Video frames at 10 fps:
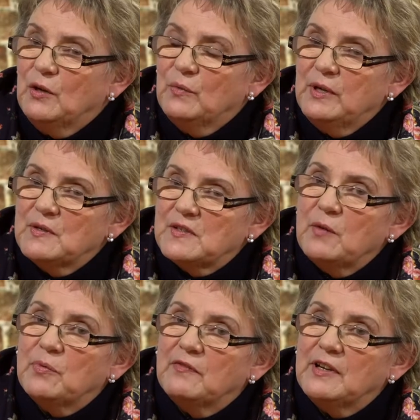we were so
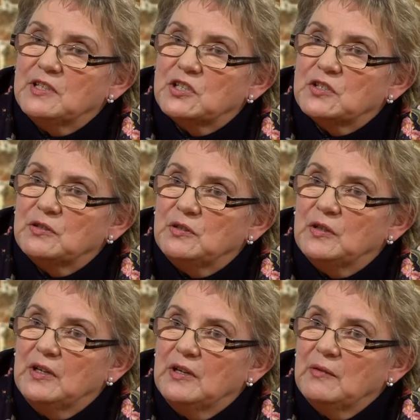privileged to
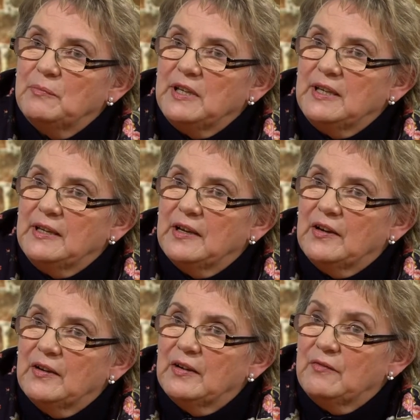be
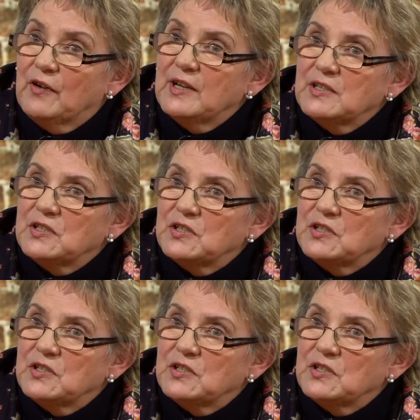invited